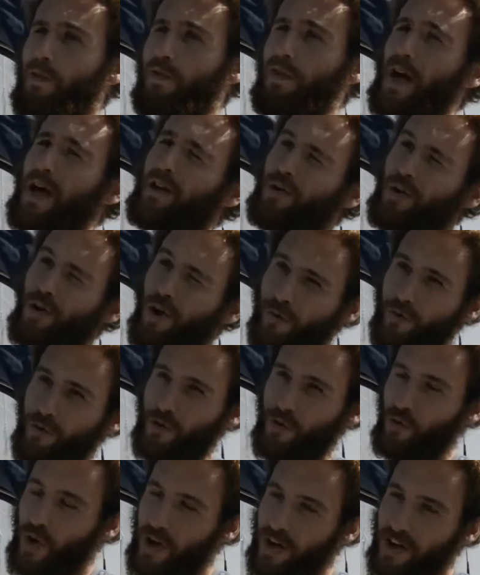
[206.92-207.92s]
Then over
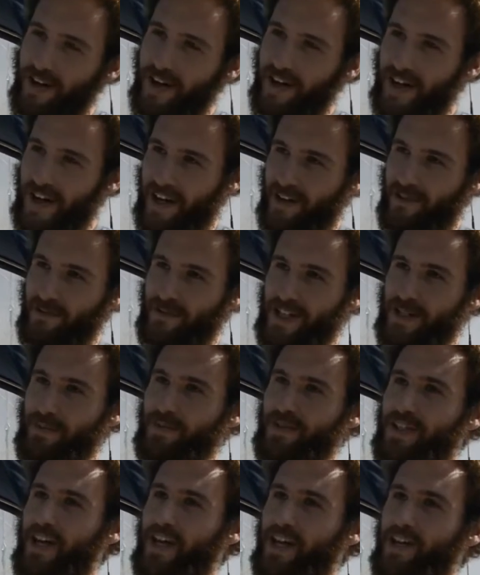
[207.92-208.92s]
the winter, I kind of was
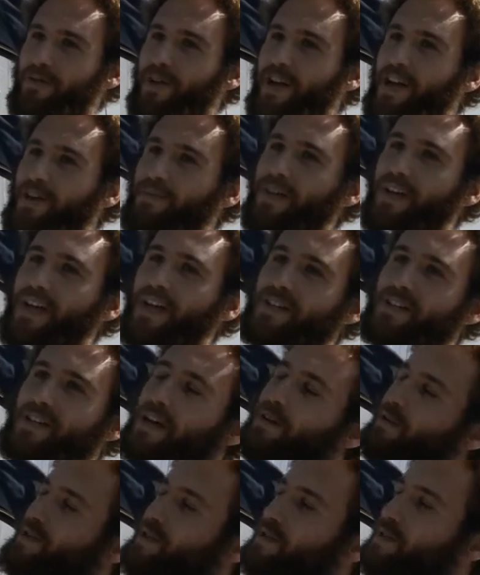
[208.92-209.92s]
able to get away because
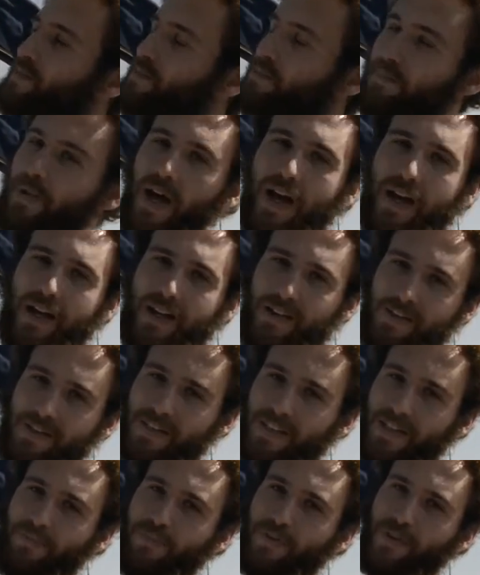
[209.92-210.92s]
I was back in a
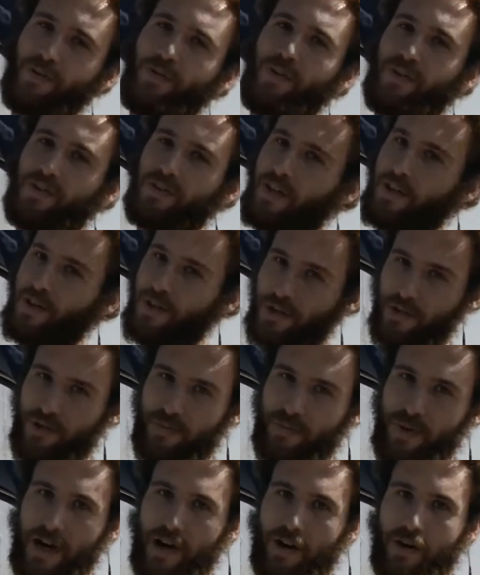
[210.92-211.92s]
slip for the winter, had
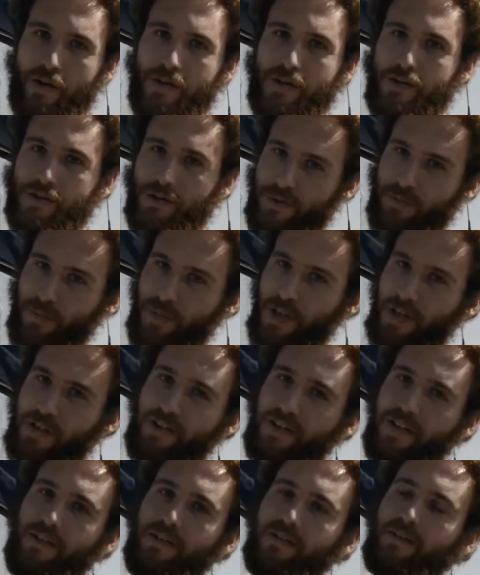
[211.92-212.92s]
shore power, so it was just
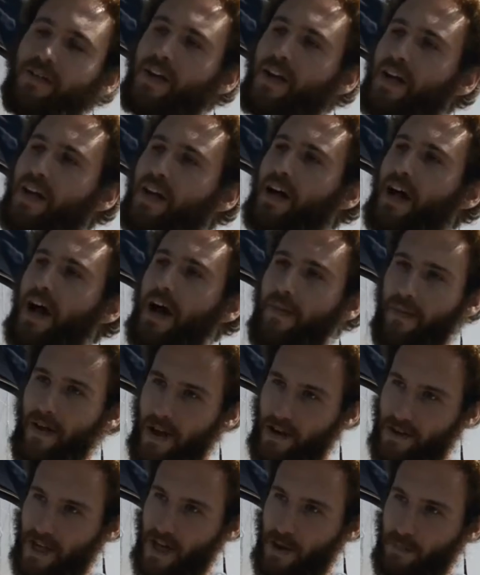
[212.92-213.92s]
plugged in, and
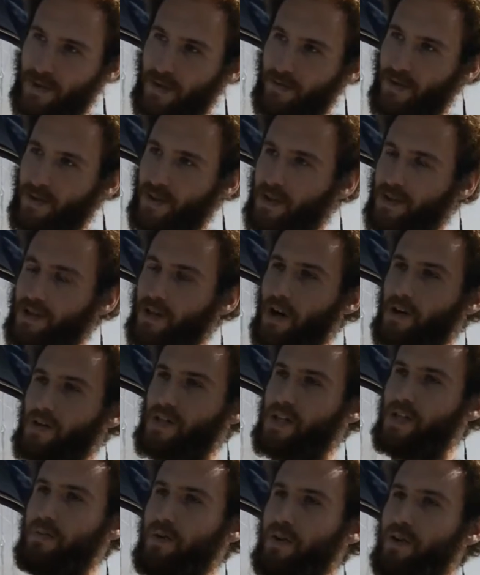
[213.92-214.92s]
that kept everything
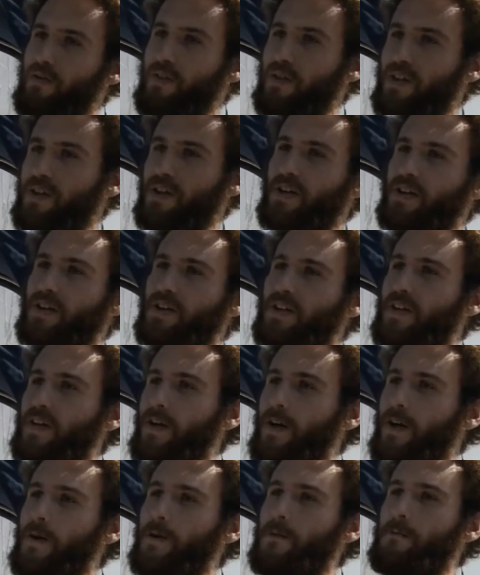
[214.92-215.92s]
charged up all winter.
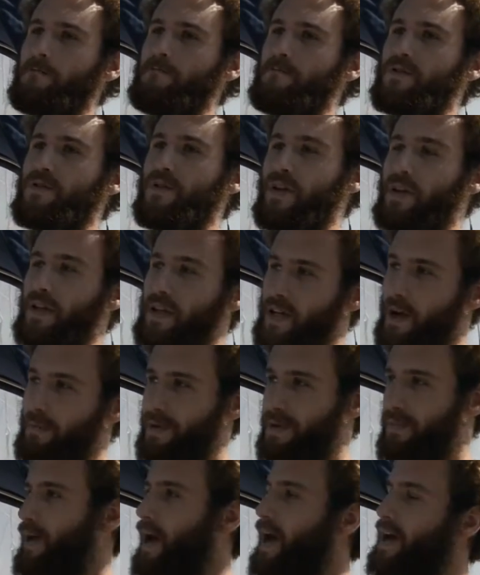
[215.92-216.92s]
So then
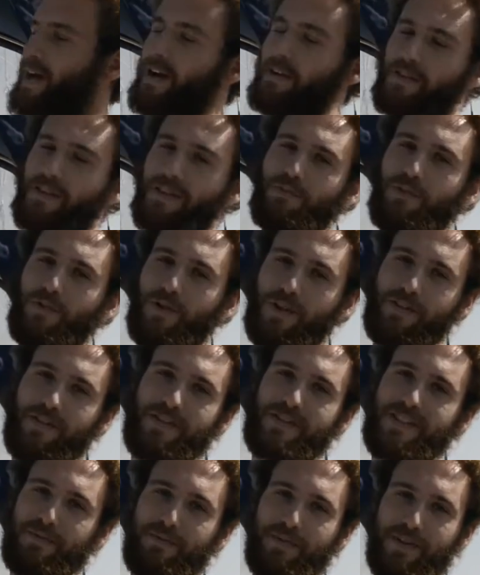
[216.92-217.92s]
coming back out to the mooring
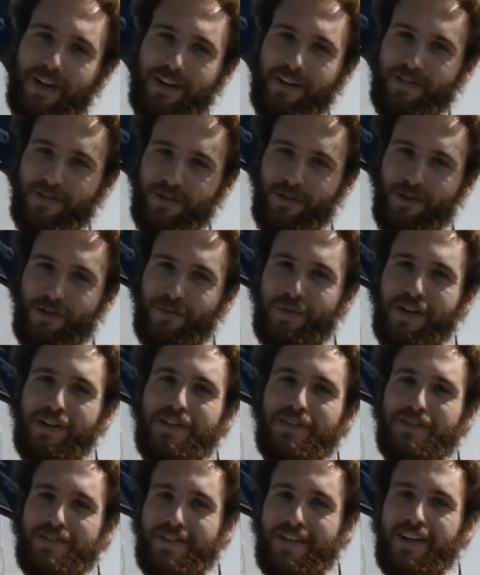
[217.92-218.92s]
this summer, getting the solar
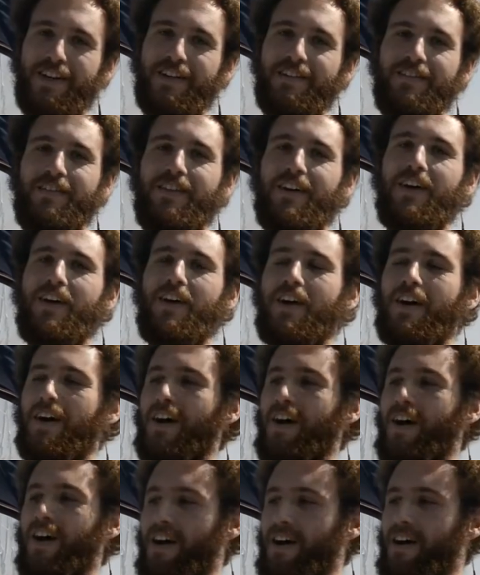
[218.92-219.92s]
panels done
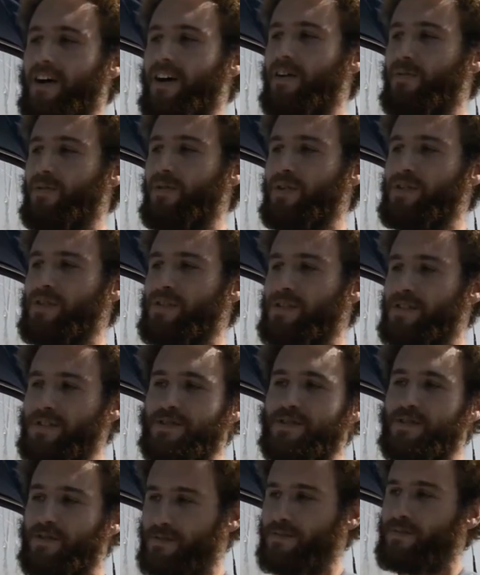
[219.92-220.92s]

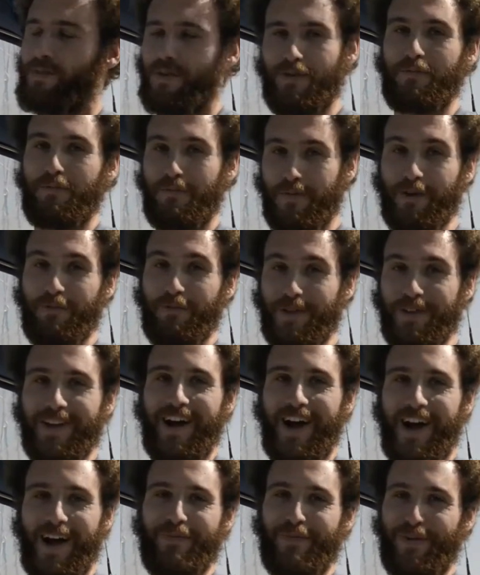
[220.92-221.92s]
was a
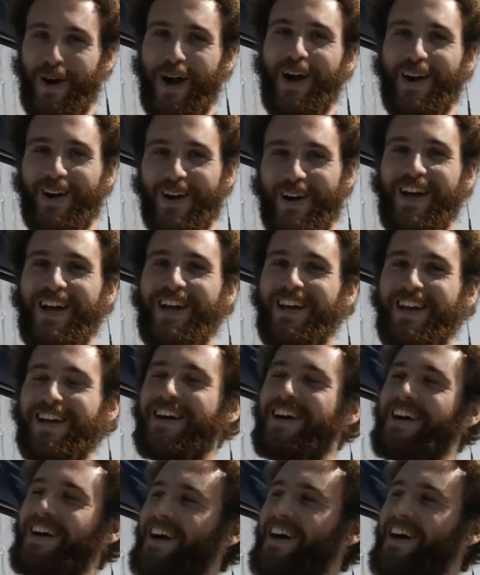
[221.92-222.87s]
really high priority.